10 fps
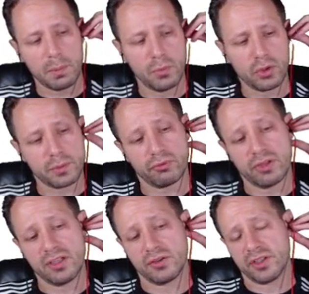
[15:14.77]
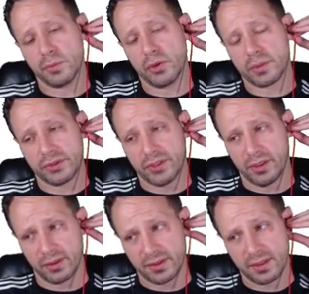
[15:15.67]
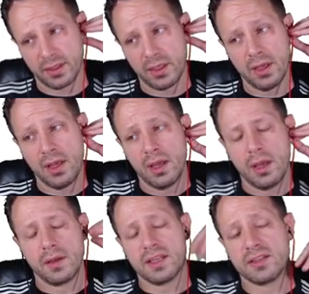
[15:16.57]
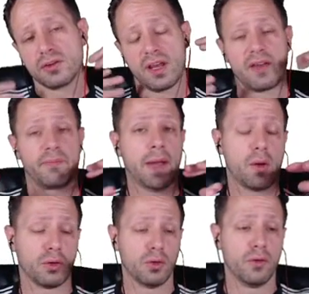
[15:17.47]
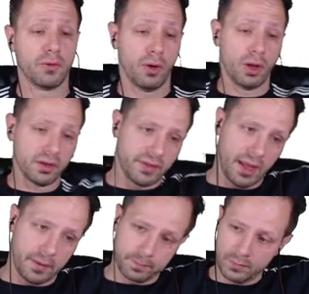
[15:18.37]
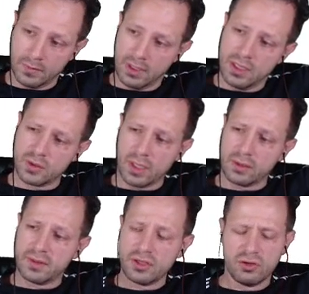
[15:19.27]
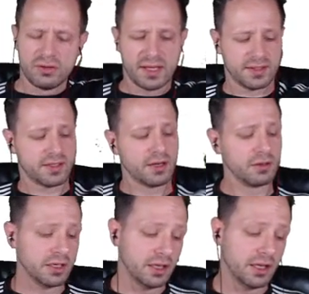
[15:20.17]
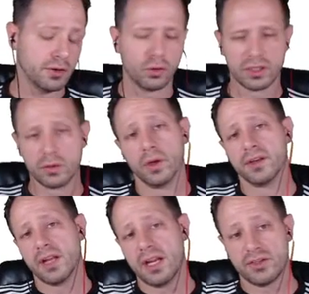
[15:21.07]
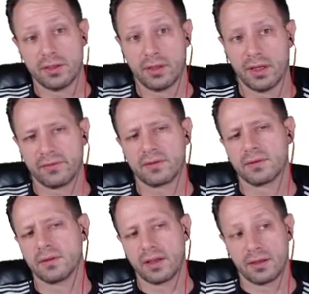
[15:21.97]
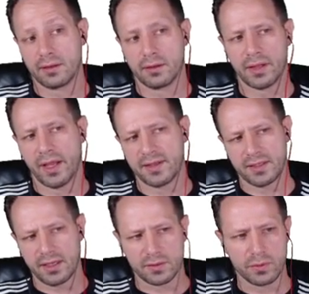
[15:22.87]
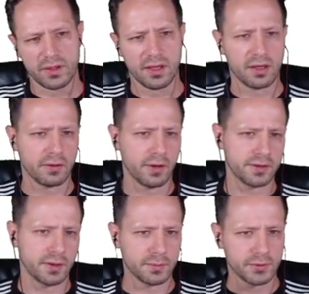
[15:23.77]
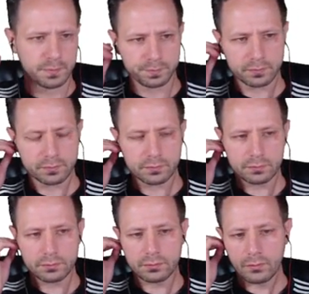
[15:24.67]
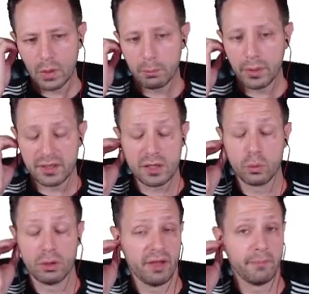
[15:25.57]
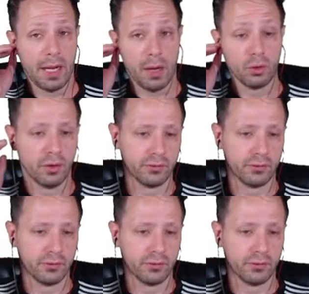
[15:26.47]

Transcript: Multiple kindreds, multiple tongues. He's going to have power over all of that. I don't think you necessarily need only one nation left, like in the last days when the Antichrist comes. But he will have power